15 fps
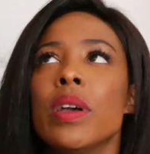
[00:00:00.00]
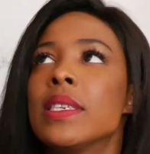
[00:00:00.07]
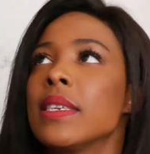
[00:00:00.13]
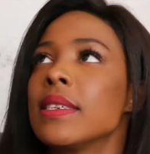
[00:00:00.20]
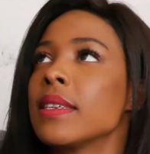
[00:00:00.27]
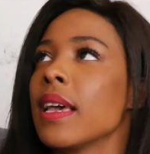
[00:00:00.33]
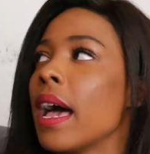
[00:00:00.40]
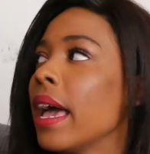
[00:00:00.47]
is
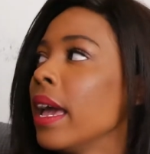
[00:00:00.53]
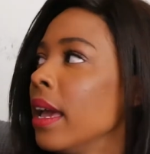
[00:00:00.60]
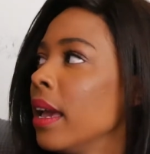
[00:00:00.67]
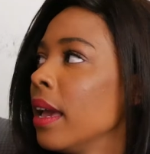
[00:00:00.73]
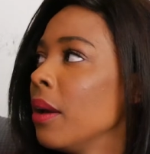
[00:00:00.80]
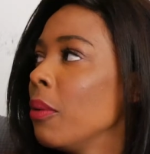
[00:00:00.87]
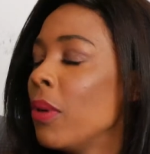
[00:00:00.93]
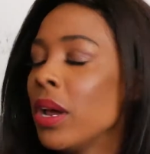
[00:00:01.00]
this guy?
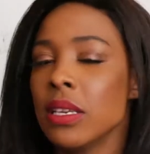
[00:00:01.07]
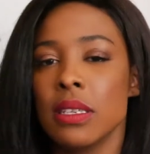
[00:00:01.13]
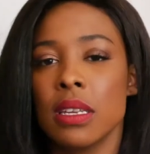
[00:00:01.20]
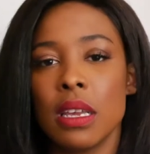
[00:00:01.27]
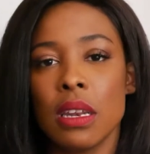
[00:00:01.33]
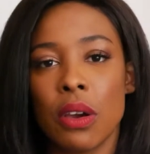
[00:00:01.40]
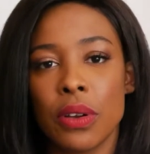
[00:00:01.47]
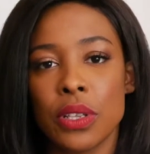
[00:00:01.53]
Why doesn't
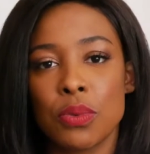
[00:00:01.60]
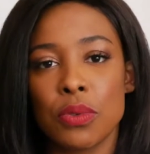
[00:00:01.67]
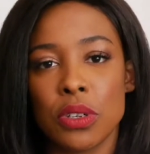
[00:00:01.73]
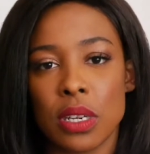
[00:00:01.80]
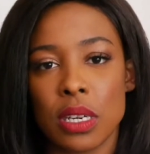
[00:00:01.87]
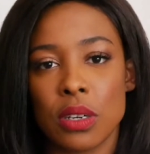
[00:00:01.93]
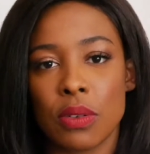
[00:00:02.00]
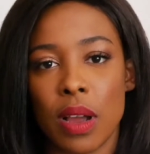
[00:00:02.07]
he know it's rude to
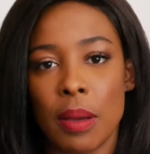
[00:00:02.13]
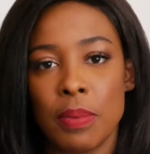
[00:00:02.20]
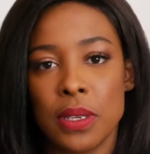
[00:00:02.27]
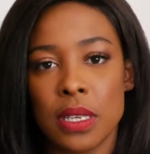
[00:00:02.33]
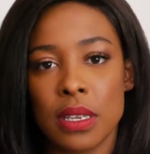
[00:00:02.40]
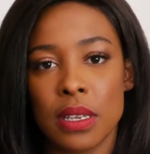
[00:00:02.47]
interrupt?